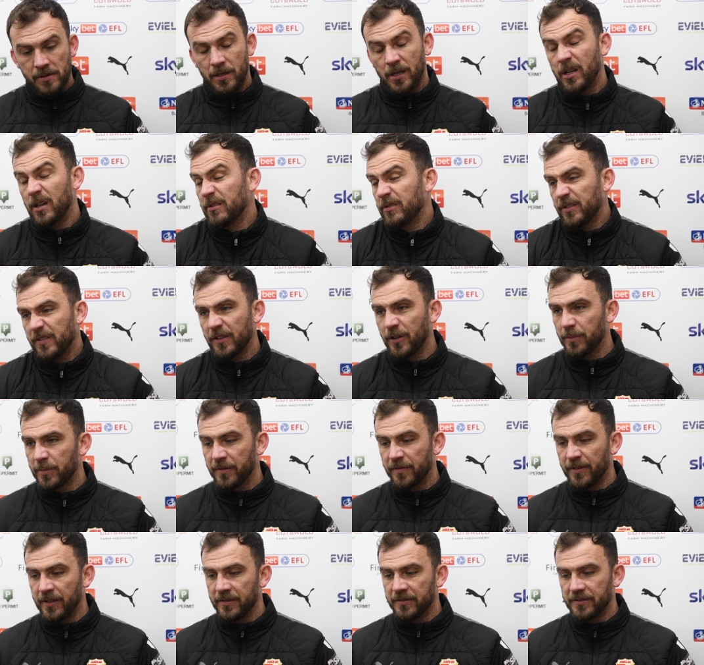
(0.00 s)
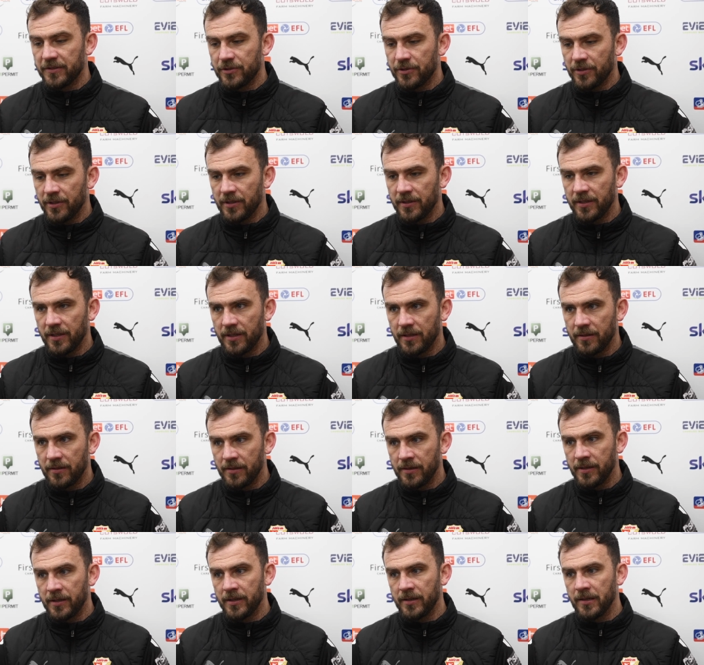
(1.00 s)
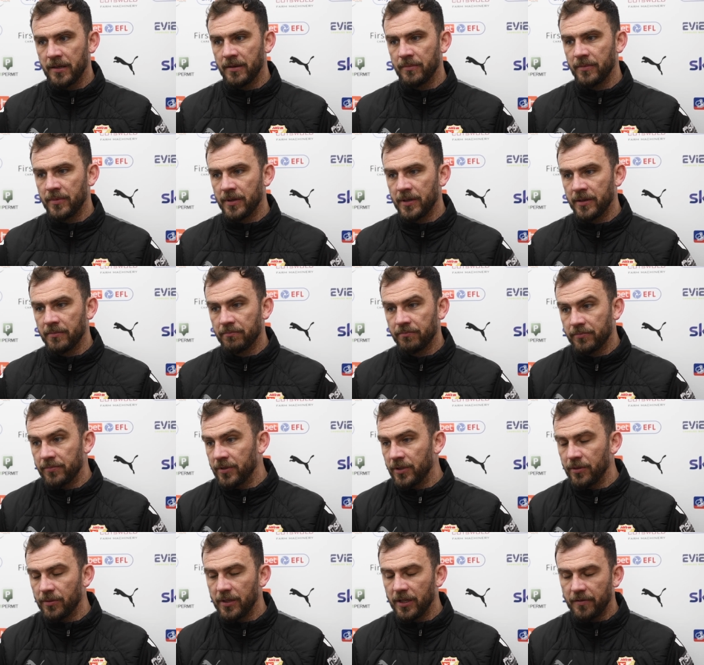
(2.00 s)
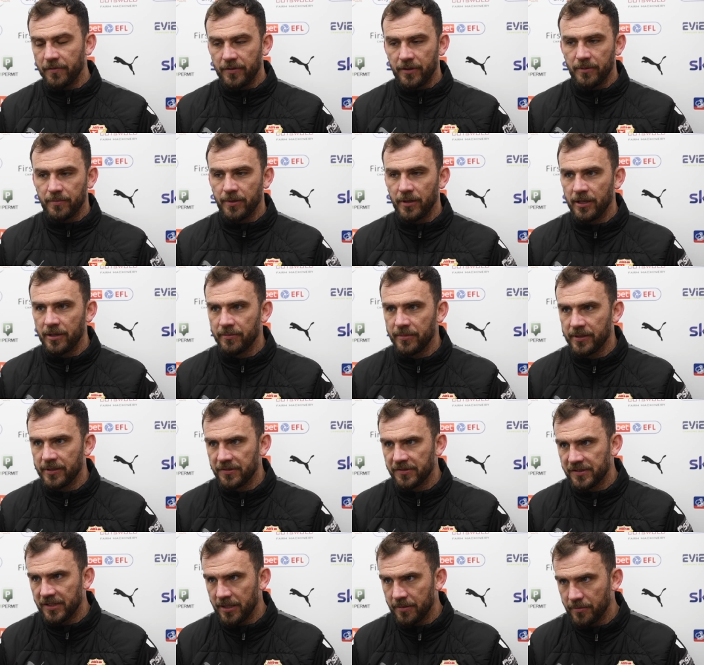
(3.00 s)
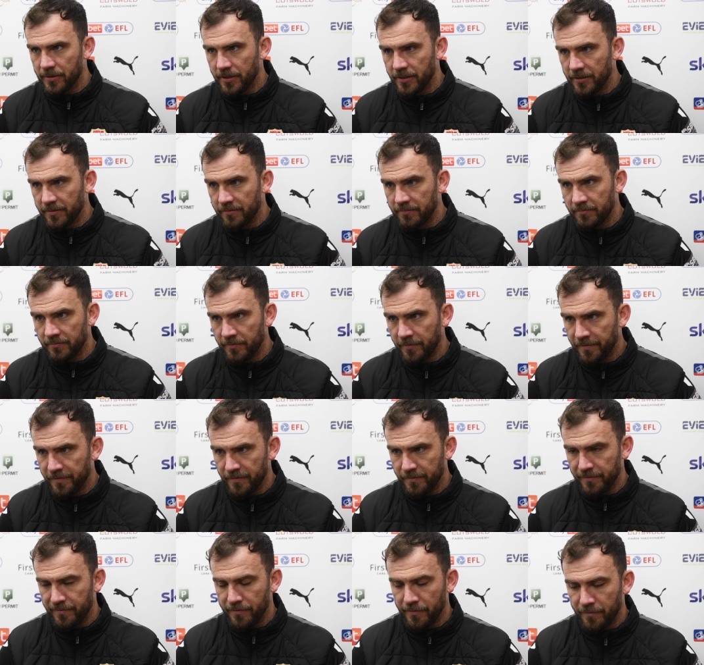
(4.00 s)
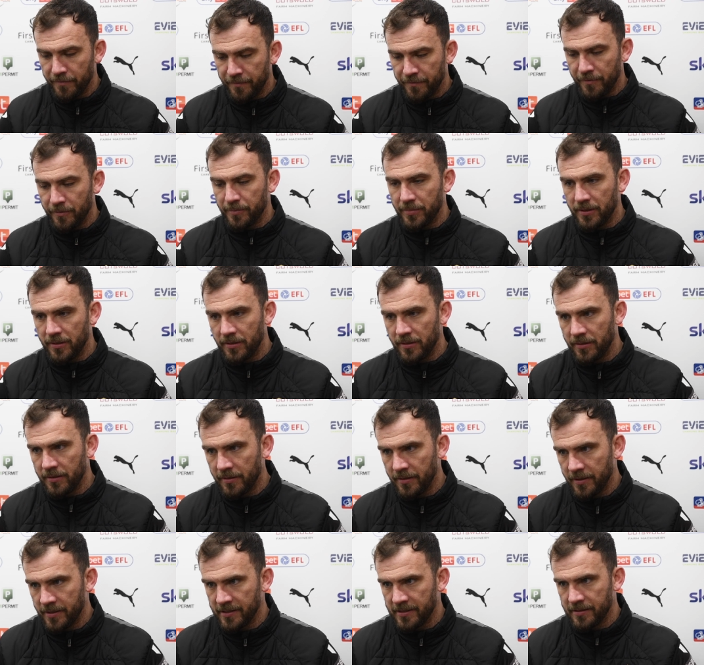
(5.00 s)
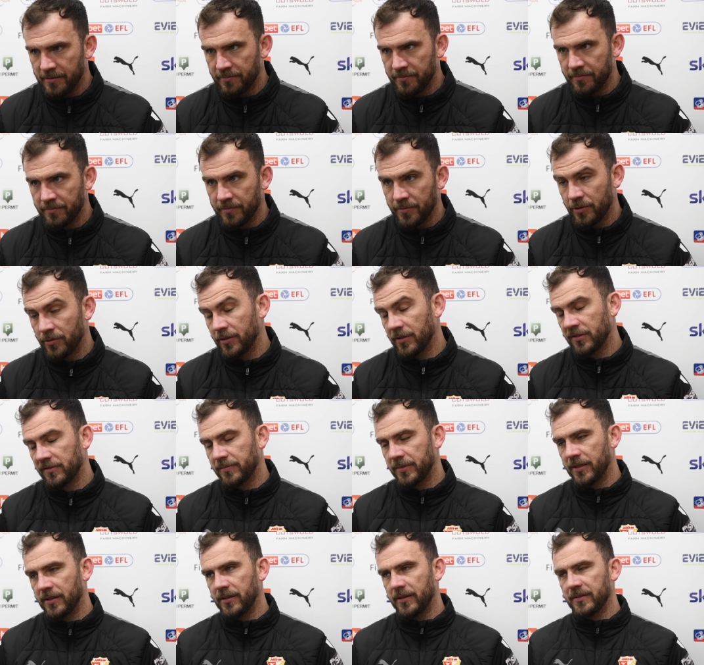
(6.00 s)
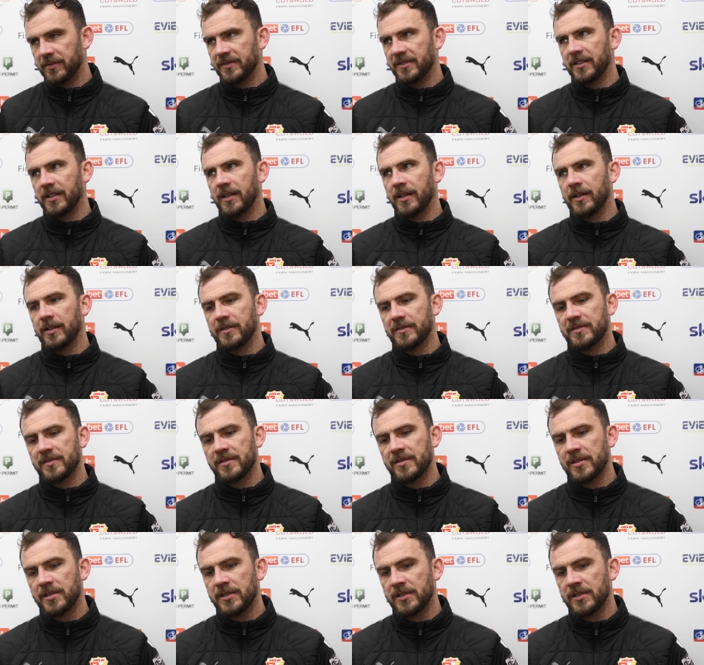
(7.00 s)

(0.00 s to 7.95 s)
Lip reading: I just hope the fans enjoyed that. And the new gaffer, I'll probably bring the same kind of front foot football, good experience he has,